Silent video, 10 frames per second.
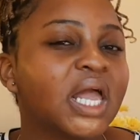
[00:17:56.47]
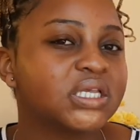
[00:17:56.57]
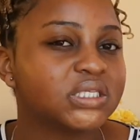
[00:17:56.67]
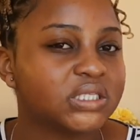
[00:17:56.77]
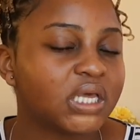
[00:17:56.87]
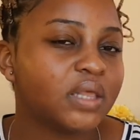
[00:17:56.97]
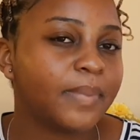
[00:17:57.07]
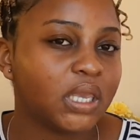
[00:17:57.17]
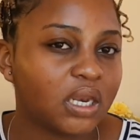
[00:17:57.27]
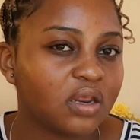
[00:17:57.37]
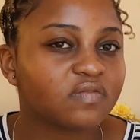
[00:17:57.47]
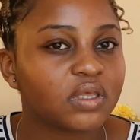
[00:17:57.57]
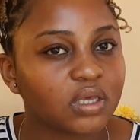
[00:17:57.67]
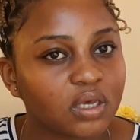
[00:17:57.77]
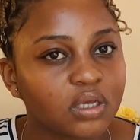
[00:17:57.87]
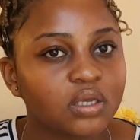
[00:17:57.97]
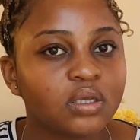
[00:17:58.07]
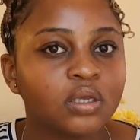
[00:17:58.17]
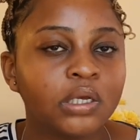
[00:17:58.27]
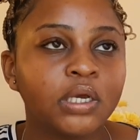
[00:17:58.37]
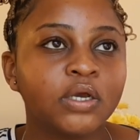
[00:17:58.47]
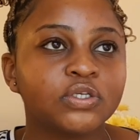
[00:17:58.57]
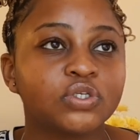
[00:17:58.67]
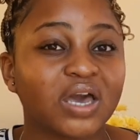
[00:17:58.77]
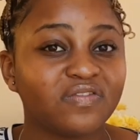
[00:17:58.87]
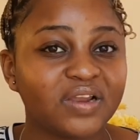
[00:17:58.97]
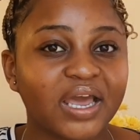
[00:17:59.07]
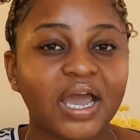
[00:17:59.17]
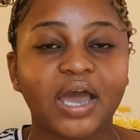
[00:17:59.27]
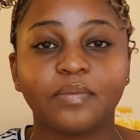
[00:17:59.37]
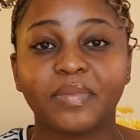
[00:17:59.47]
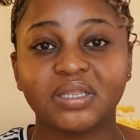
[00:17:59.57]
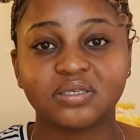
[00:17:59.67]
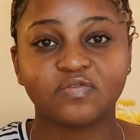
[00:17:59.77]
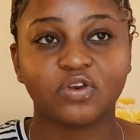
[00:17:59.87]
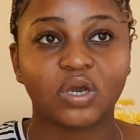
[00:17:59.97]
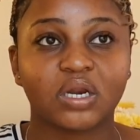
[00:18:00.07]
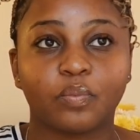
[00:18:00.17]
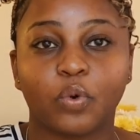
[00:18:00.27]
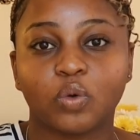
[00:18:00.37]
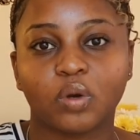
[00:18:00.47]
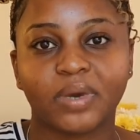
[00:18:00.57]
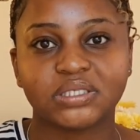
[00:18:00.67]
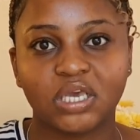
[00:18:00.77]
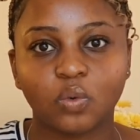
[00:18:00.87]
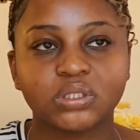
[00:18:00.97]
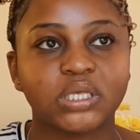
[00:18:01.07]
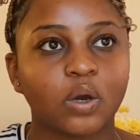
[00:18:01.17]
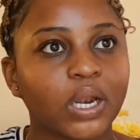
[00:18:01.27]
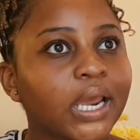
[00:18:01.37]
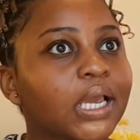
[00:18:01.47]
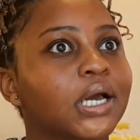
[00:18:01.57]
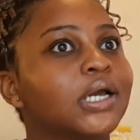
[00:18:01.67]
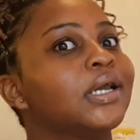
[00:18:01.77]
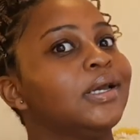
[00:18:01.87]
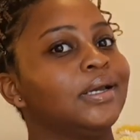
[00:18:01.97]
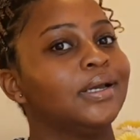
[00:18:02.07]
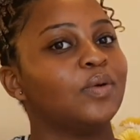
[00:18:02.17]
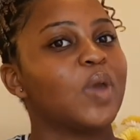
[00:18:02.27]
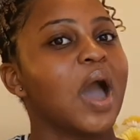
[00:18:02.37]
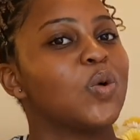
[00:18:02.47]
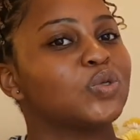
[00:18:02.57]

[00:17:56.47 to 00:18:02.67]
since like the beginning of the year so i feel like i made this video at a point where my skin was now like yeah i